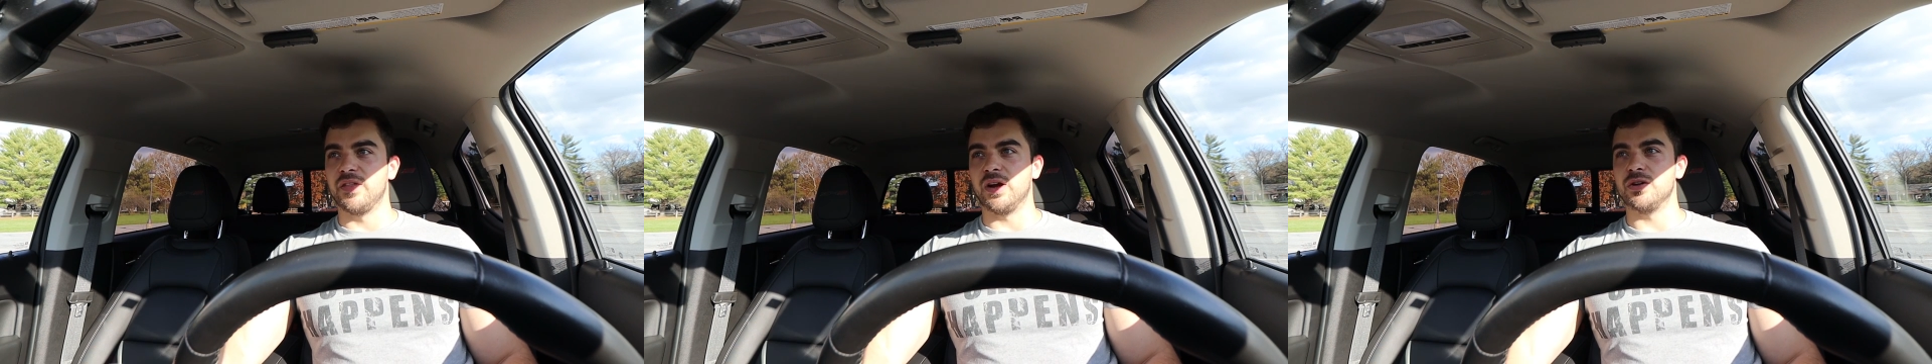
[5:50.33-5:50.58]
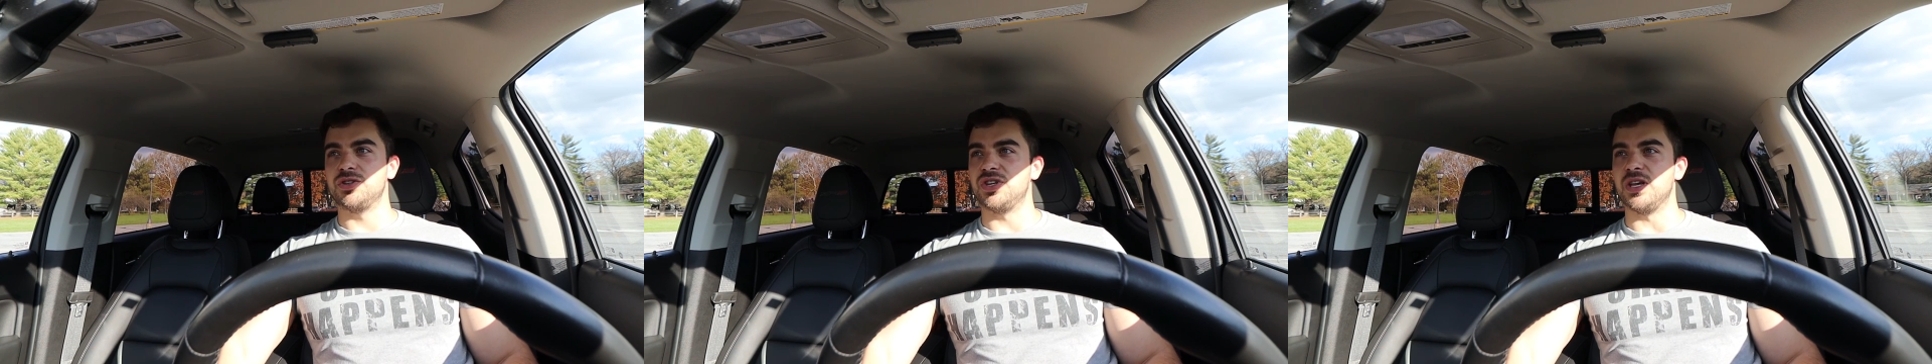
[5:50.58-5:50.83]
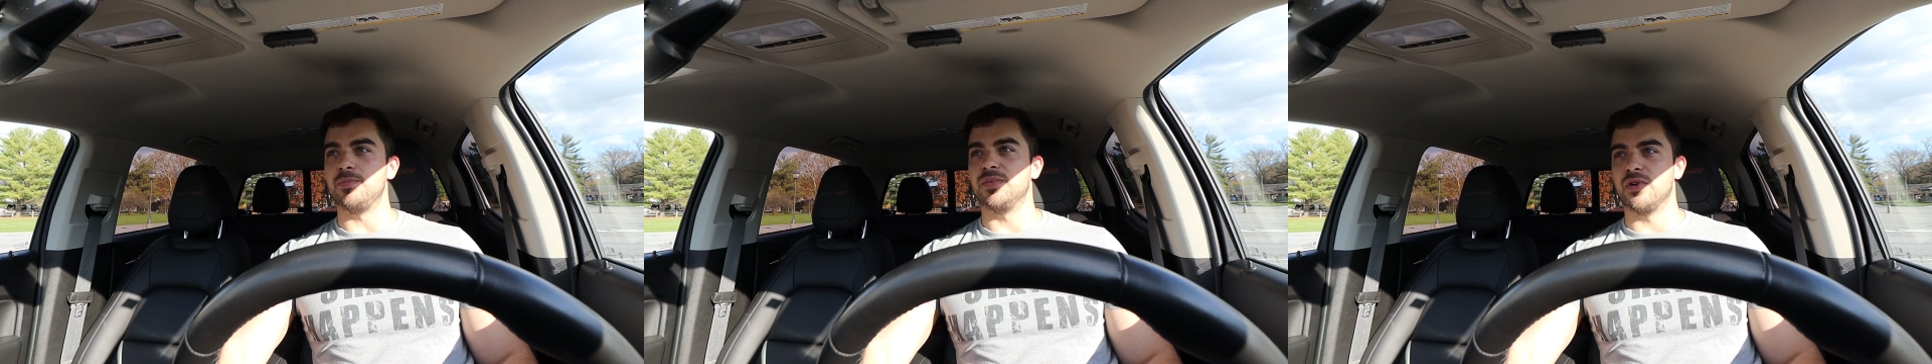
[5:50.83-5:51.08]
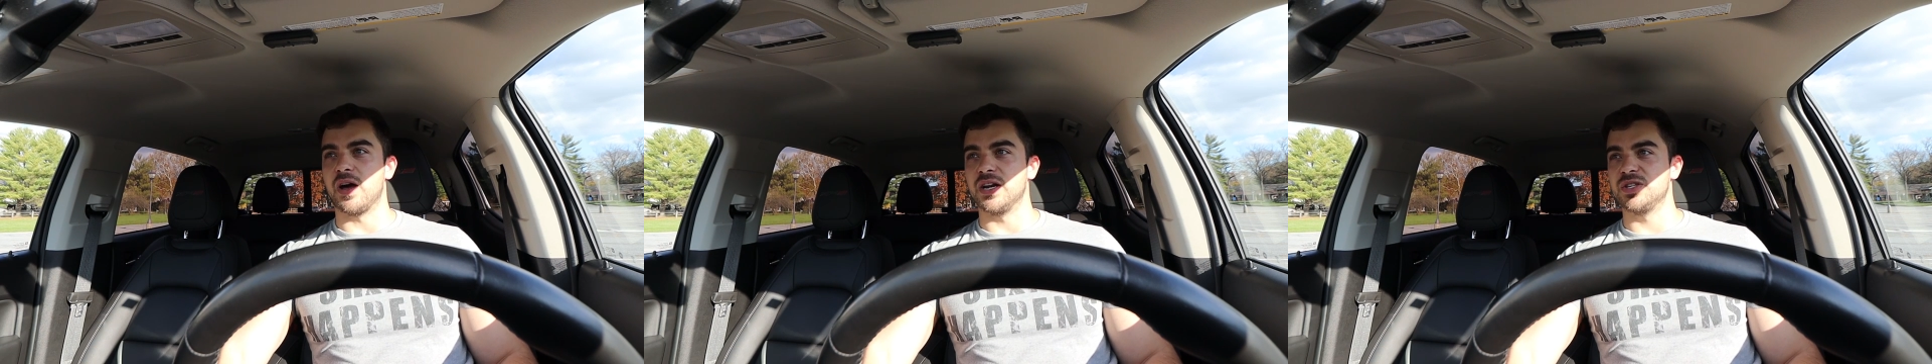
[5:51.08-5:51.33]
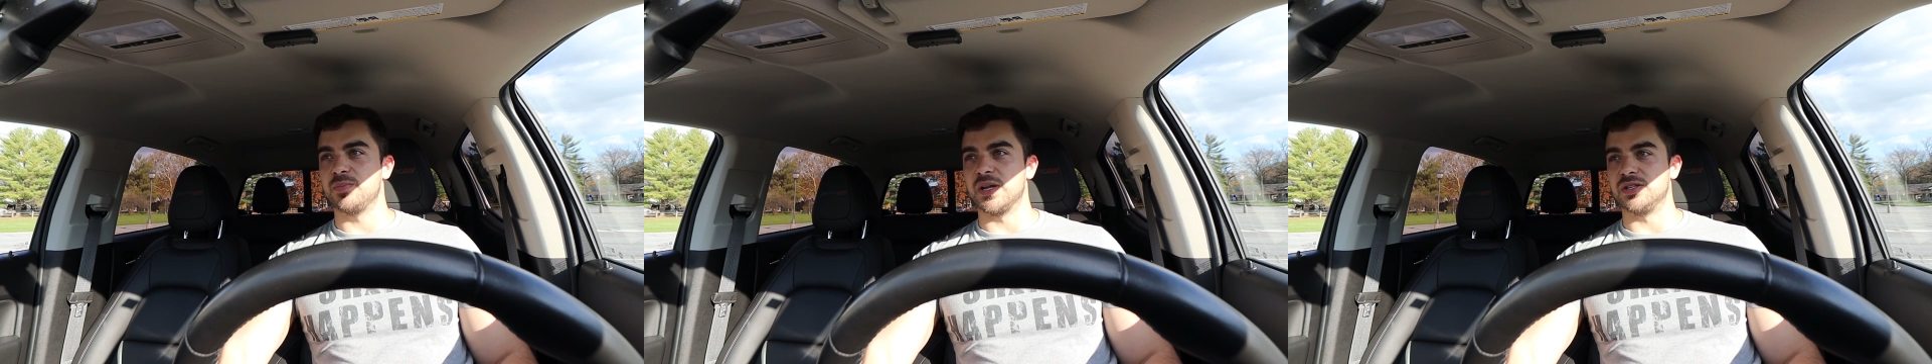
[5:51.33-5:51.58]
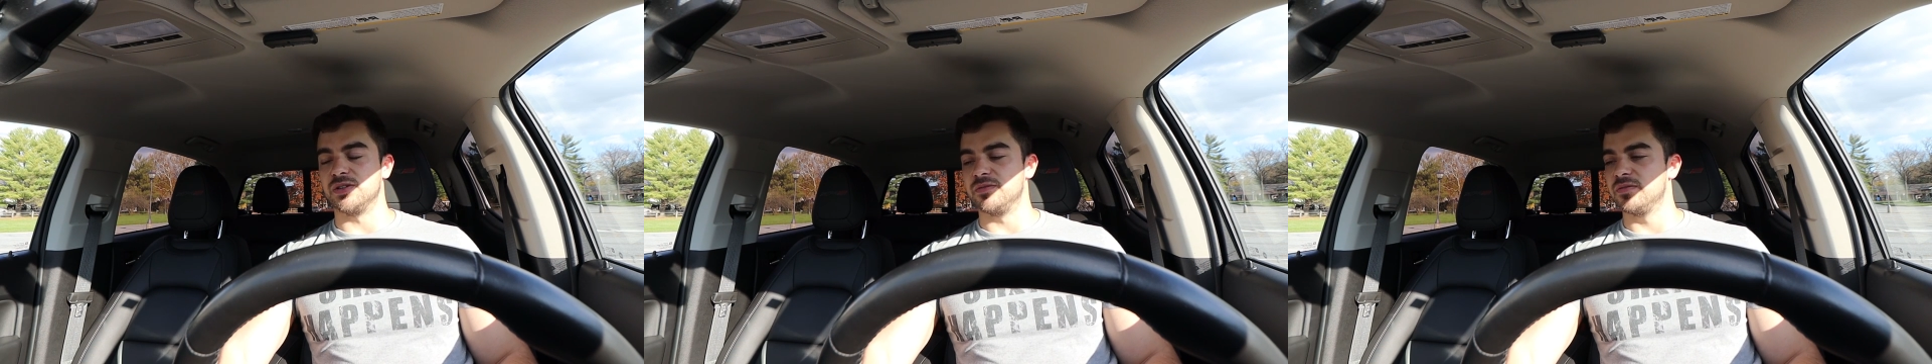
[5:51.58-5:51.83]
They are cheap, they're not
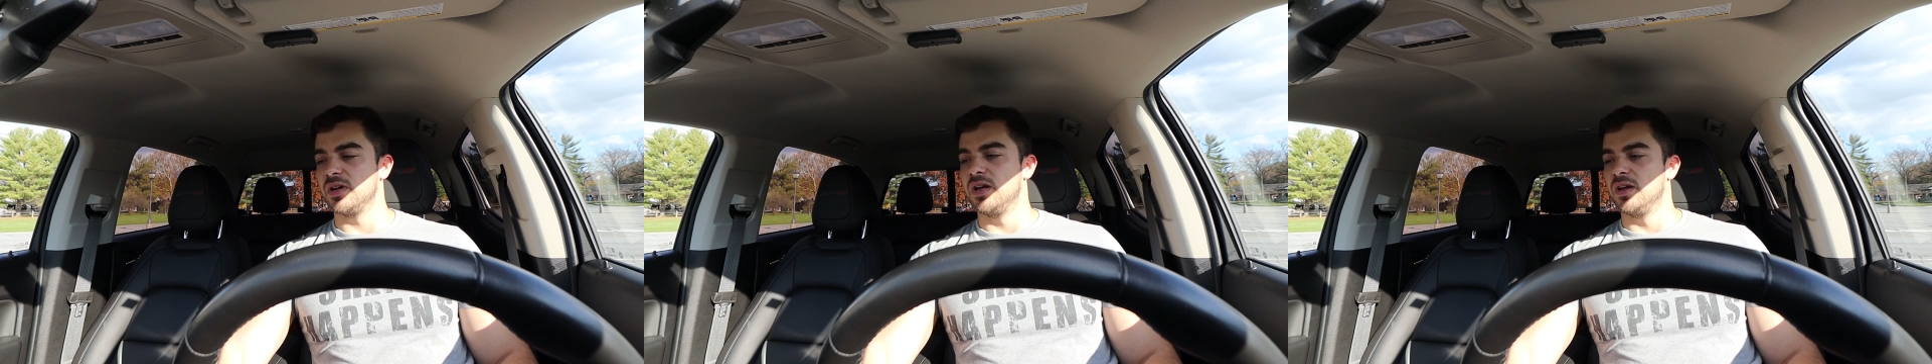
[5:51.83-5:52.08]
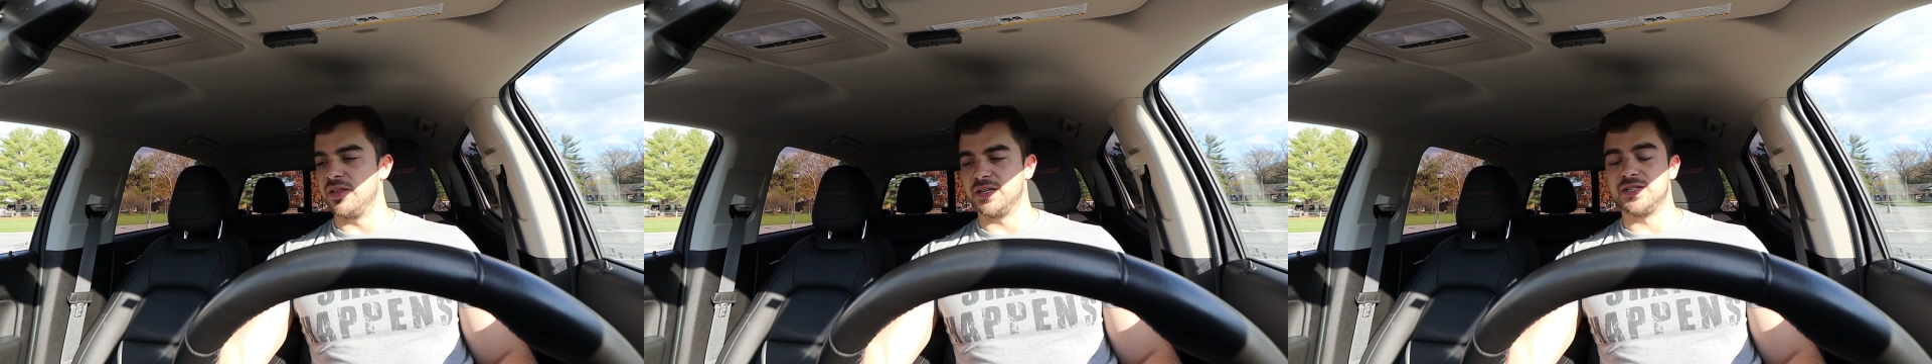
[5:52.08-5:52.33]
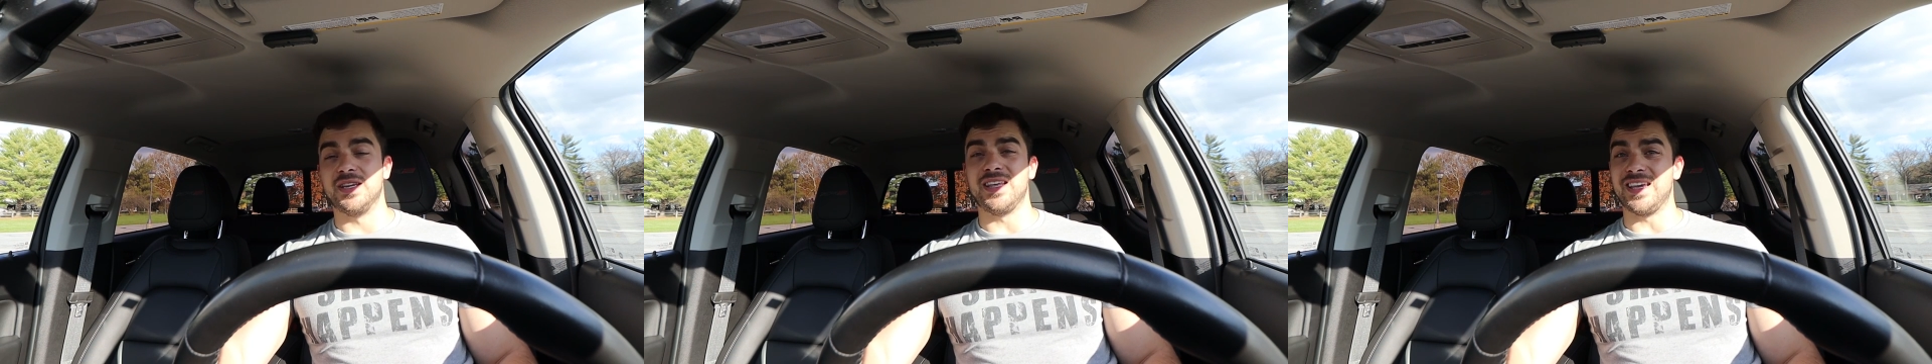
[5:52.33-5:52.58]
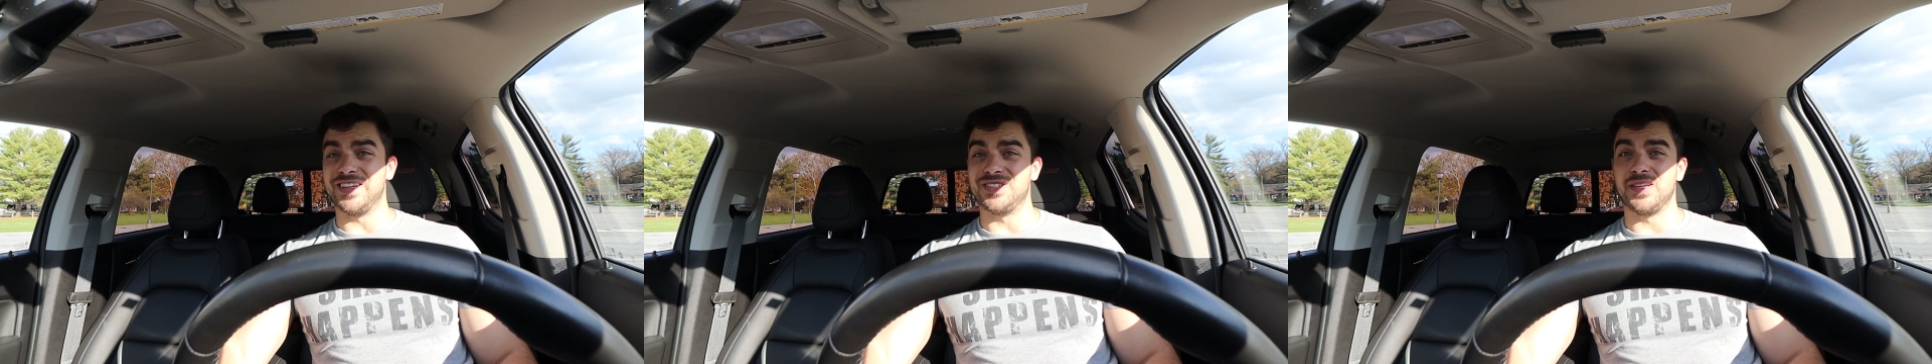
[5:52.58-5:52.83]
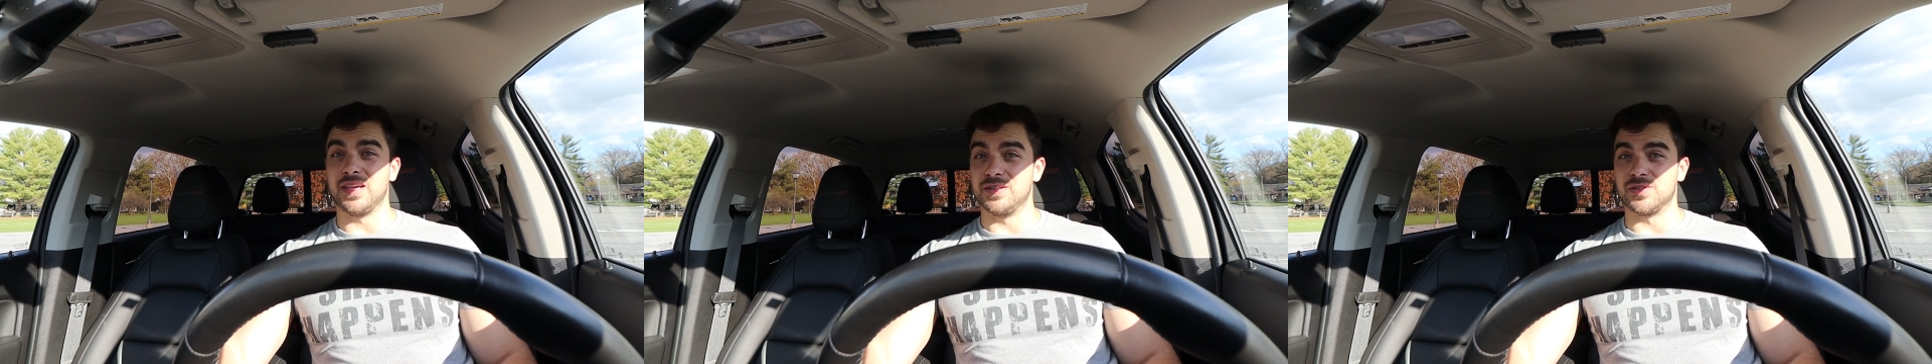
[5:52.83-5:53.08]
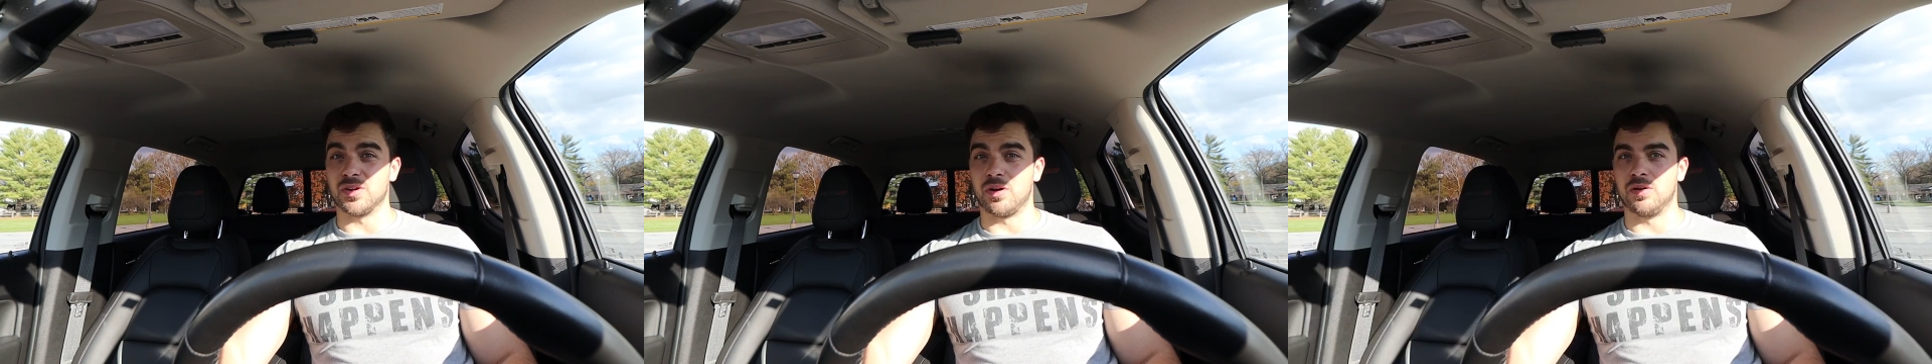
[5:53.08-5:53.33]
expensive, and it's an easy
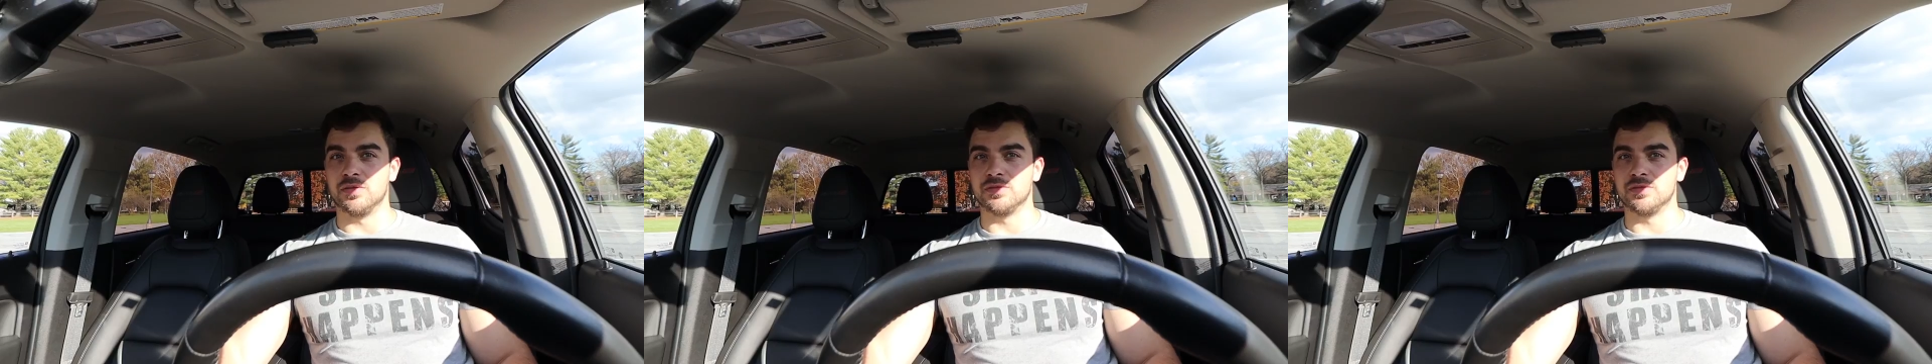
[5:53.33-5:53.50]
install.